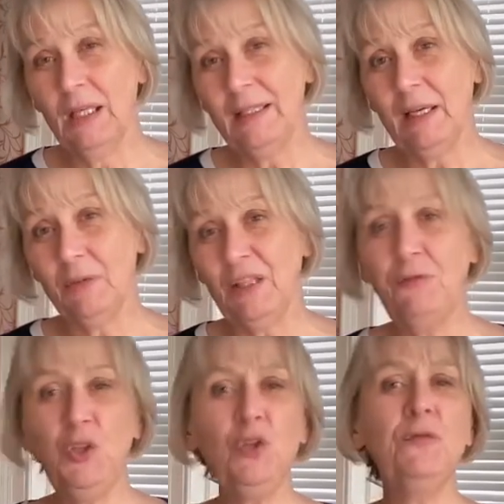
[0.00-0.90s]
Now,
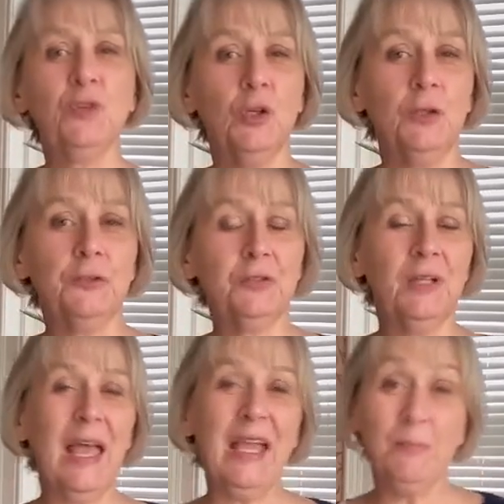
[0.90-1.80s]
if you've got
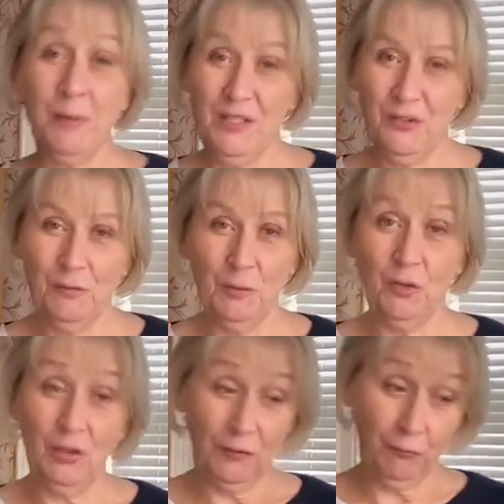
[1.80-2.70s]
a piece of
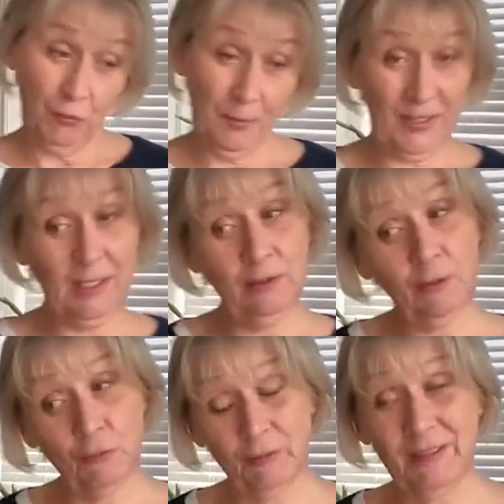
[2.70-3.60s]
music for a beginner
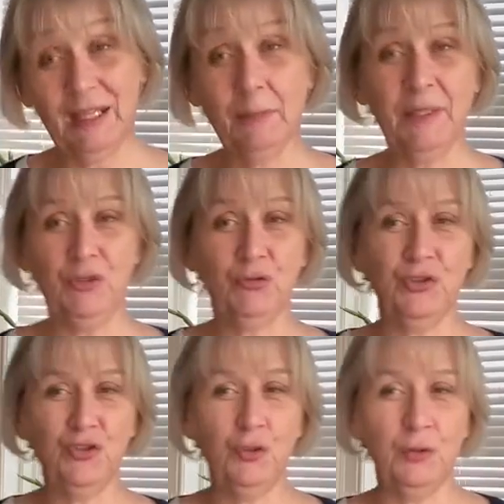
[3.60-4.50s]
or an elementary
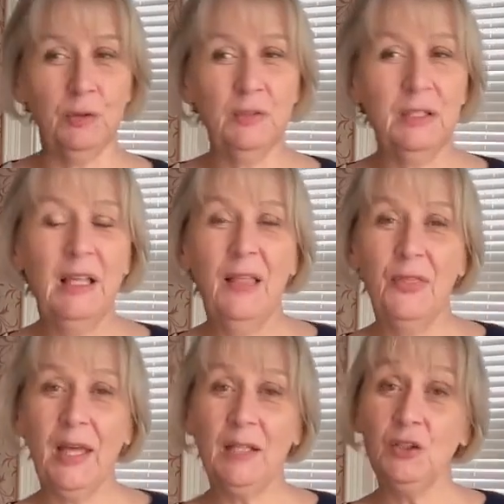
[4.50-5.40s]
student
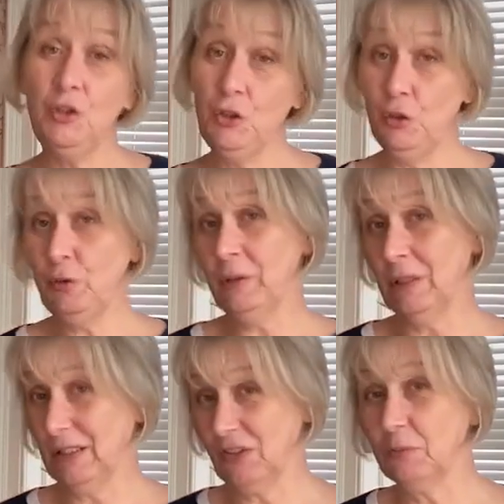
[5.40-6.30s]
that you'd
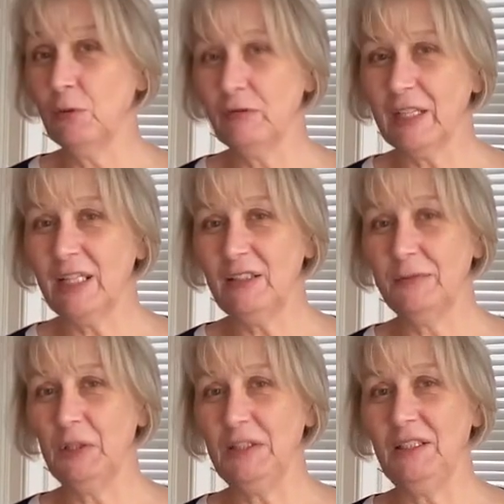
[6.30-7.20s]
like some
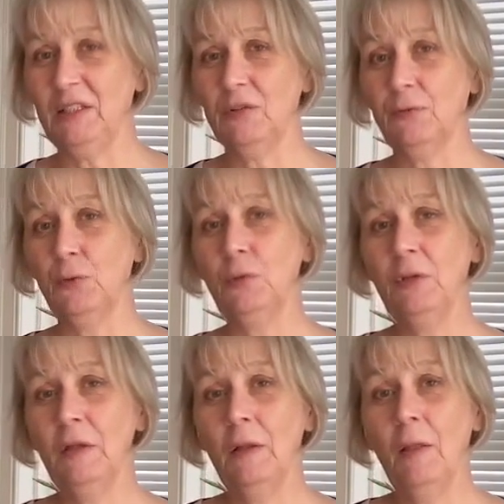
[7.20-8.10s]
creative ideas for,
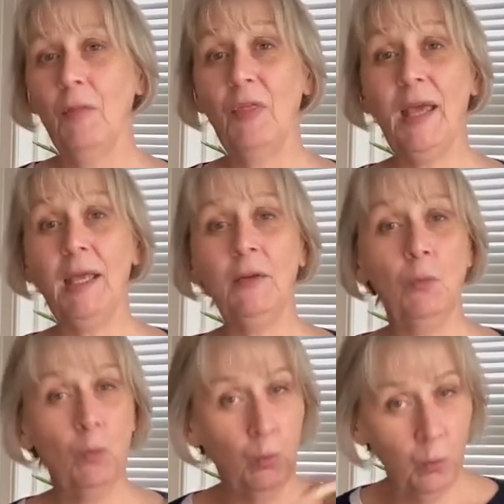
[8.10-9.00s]
then
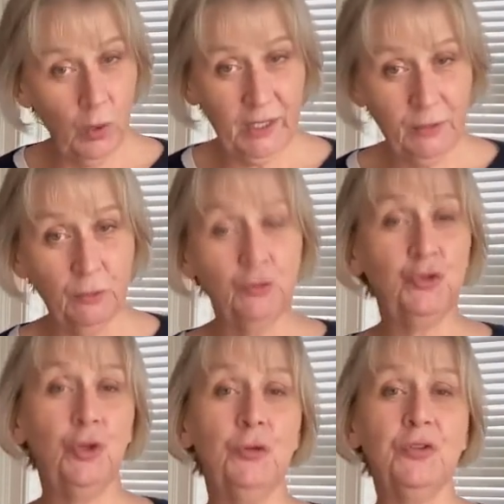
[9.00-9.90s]
why not
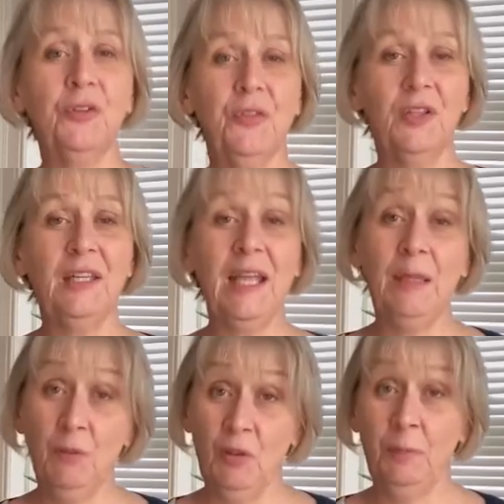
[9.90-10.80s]
jot the
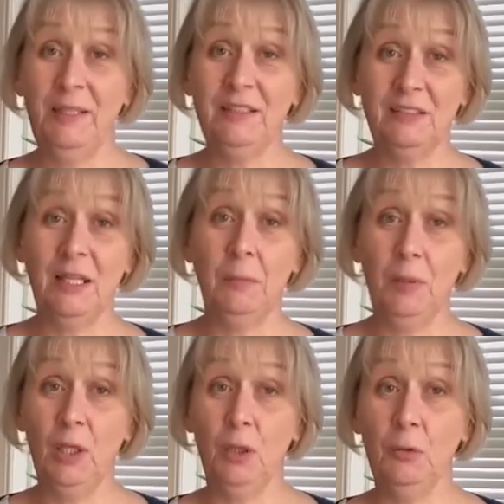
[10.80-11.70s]
name of the piece down
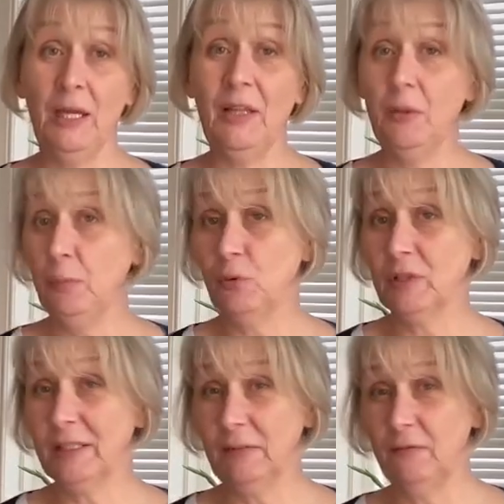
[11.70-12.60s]
below and the book
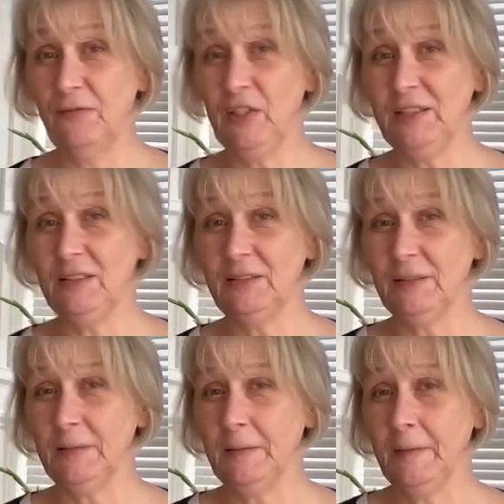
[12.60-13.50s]
I can find it in.